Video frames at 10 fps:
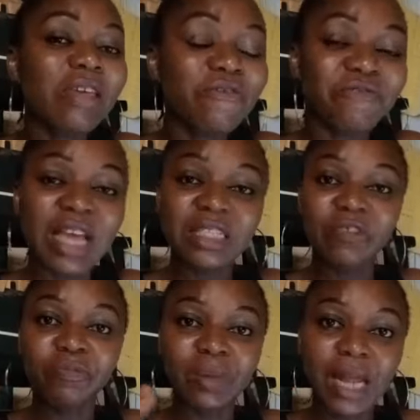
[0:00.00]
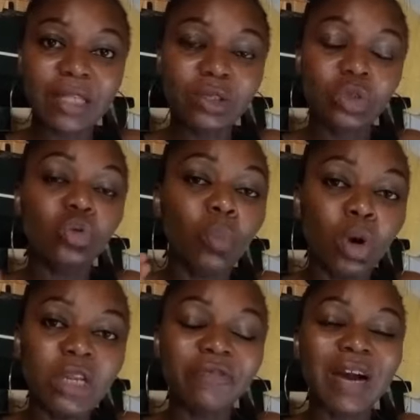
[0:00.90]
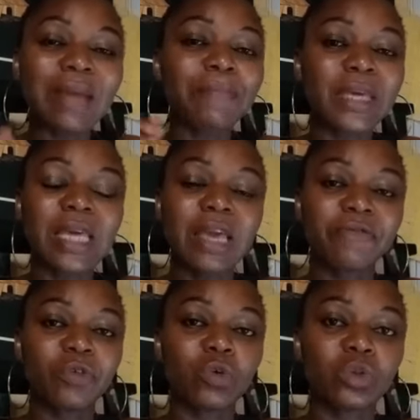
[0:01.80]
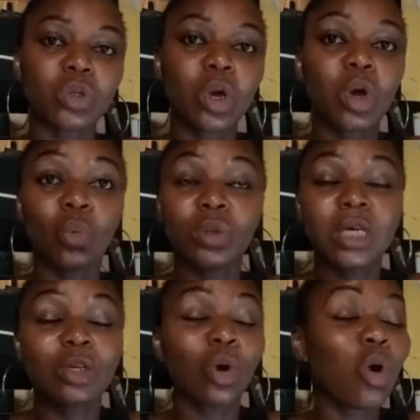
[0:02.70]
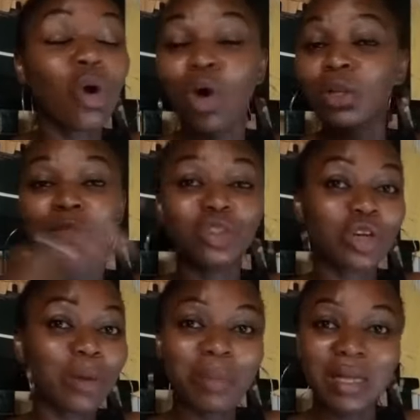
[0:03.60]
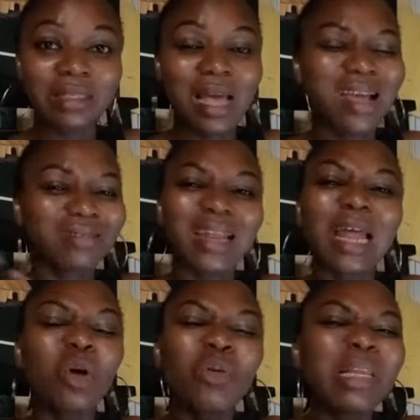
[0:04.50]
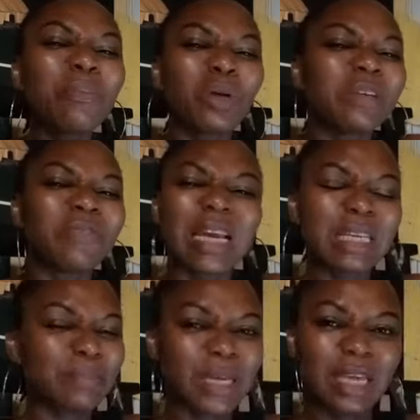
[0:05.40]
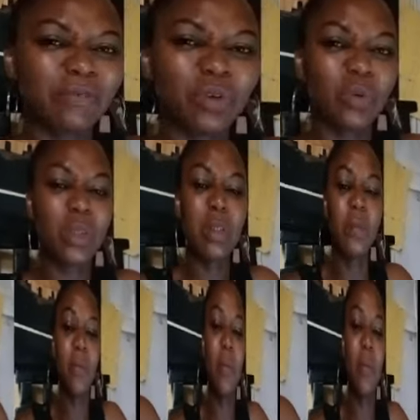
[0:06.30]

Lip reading: effective plans to modify behaviors without all the dramas that are not really modifying the behaviors.